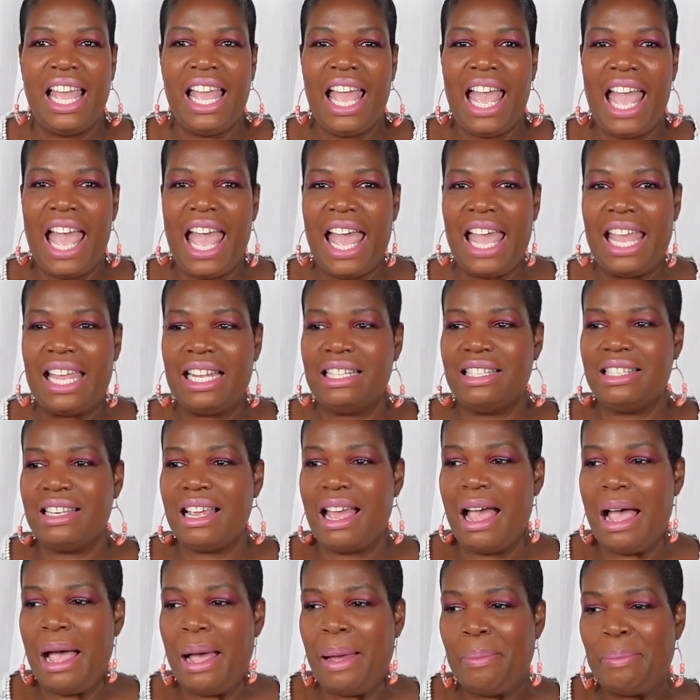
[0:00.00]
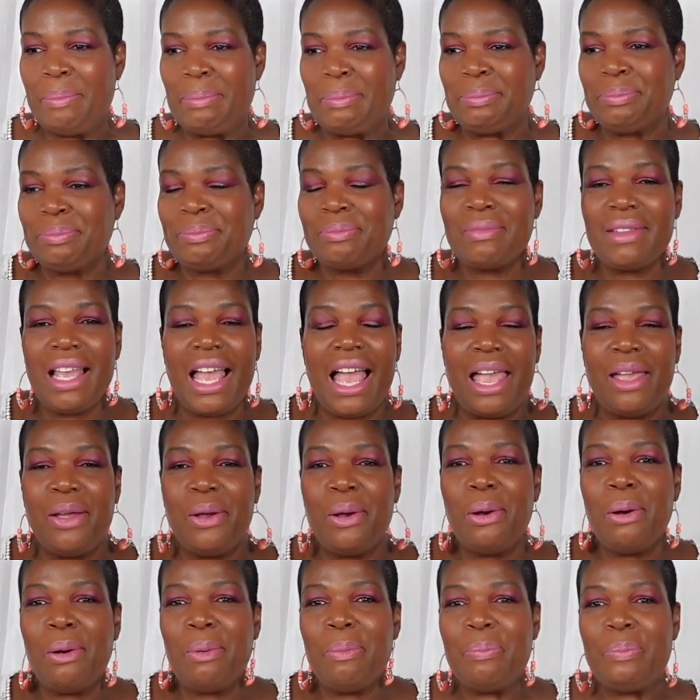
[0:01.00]
And I
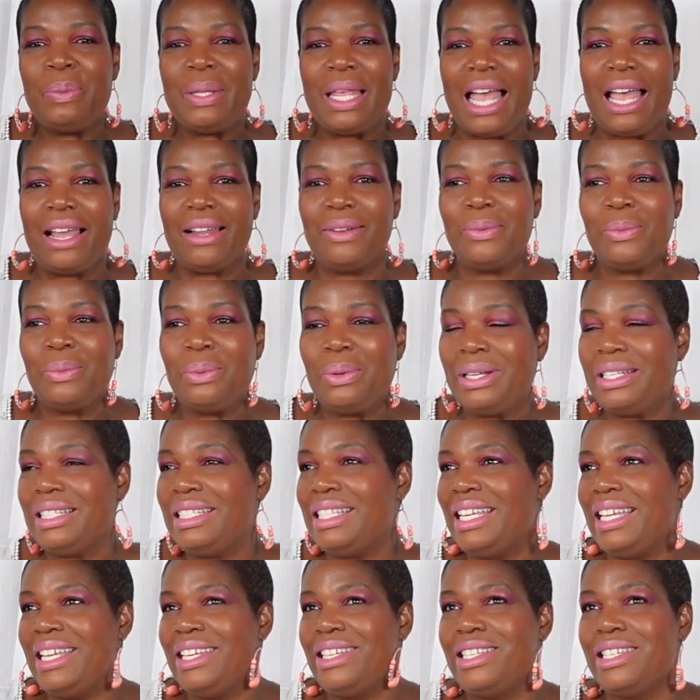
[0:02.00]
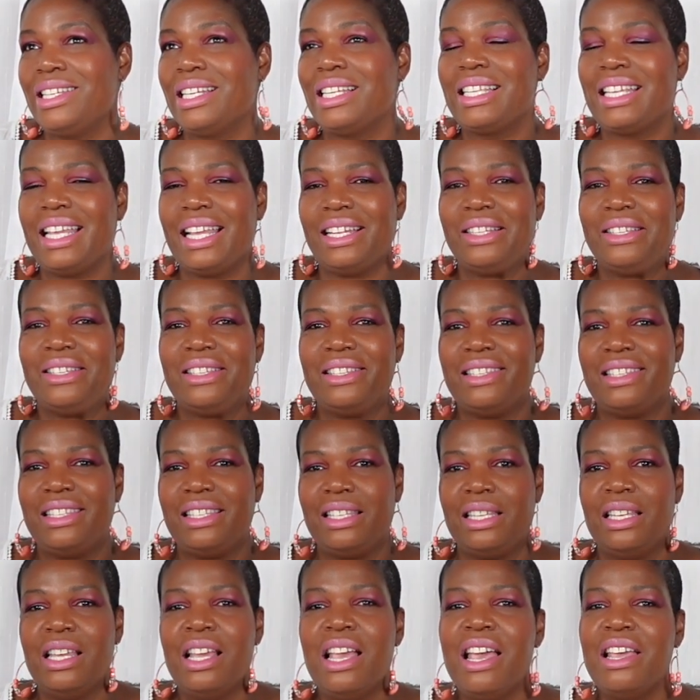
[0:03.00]
hope that one day she'll get to
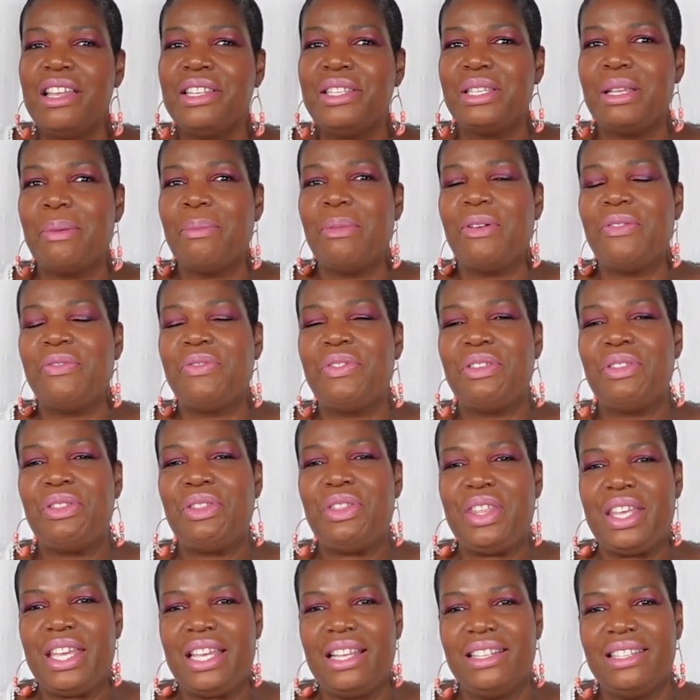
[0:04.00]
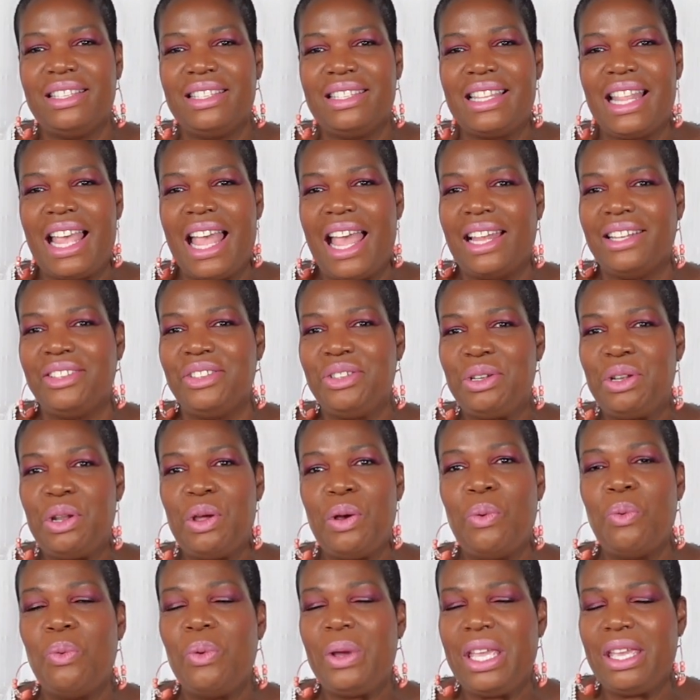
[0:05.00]
see some of the things that, you
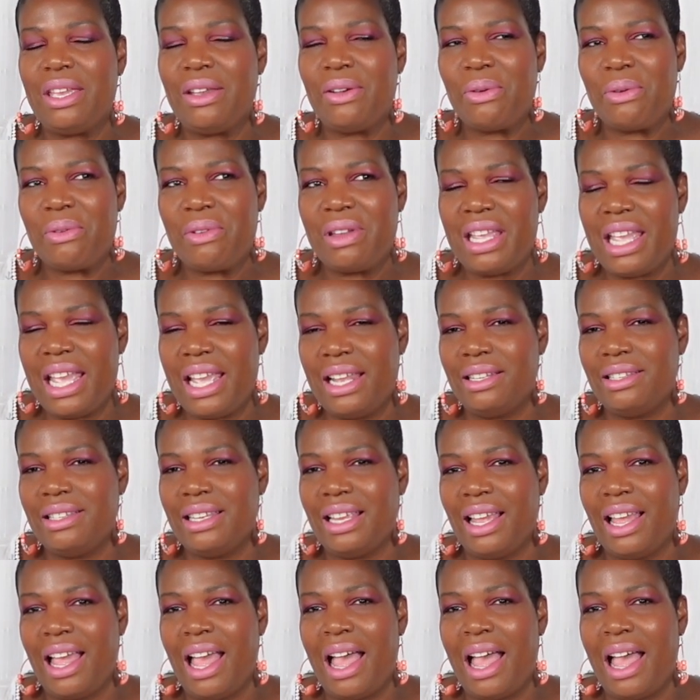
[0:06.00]
know, we create,